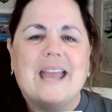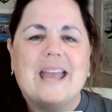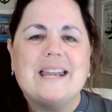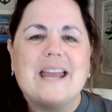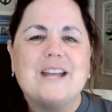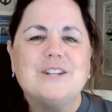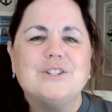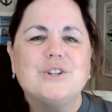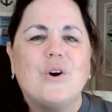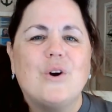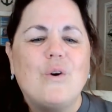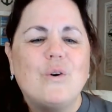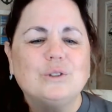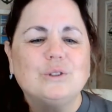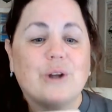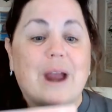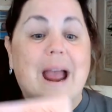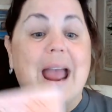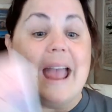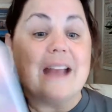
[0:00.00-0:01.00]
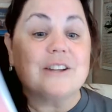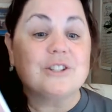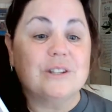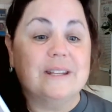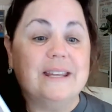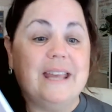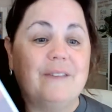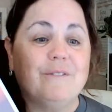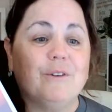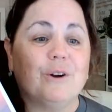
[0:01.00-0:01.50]
I told her, I actually
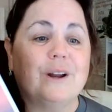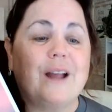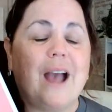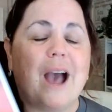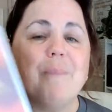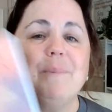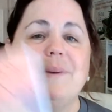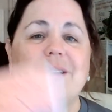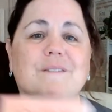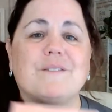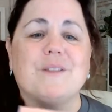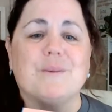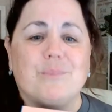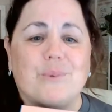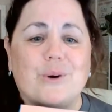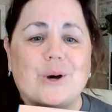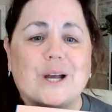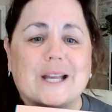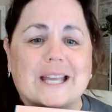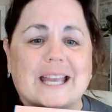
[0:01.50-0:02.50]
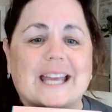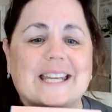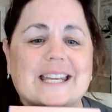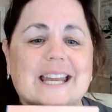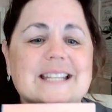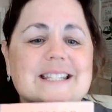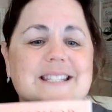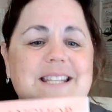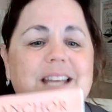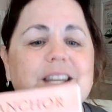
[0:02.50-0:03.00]
gave her a copy of the book, and I
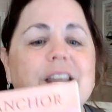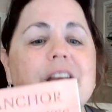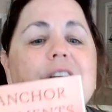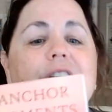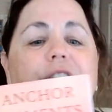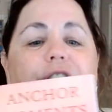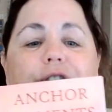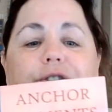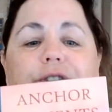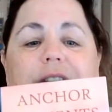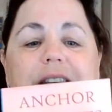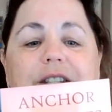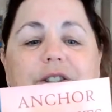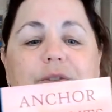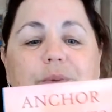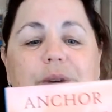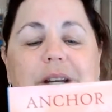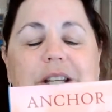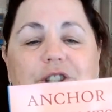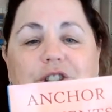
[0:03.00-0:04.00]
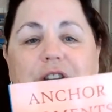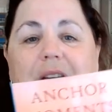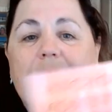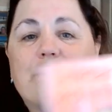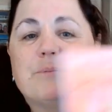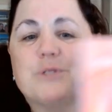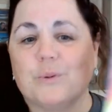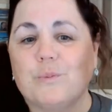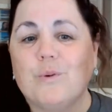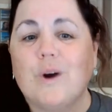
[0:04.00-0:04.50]
said, you need to read
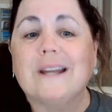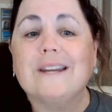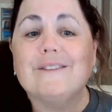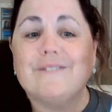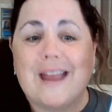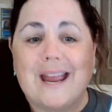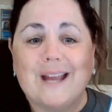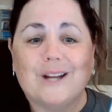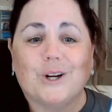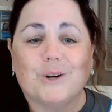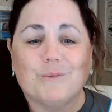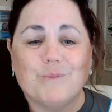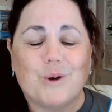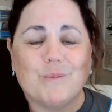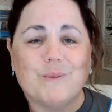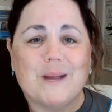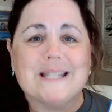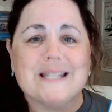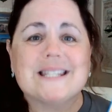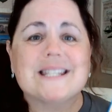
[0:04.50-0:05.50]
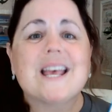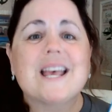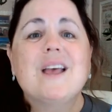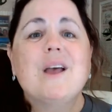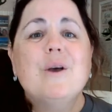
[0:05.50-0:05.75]
chapter 1 of Anchor Moments,